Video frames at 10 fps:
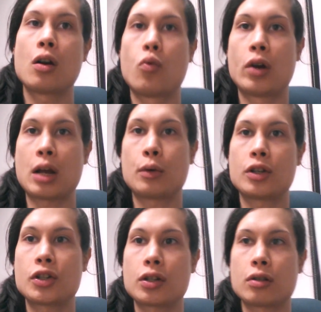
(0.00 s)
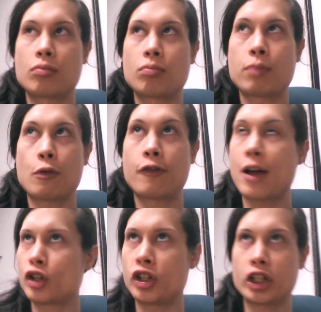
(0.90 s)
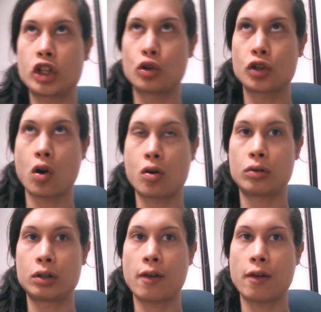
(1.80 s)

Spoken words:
when I was about 5 or 6 years old,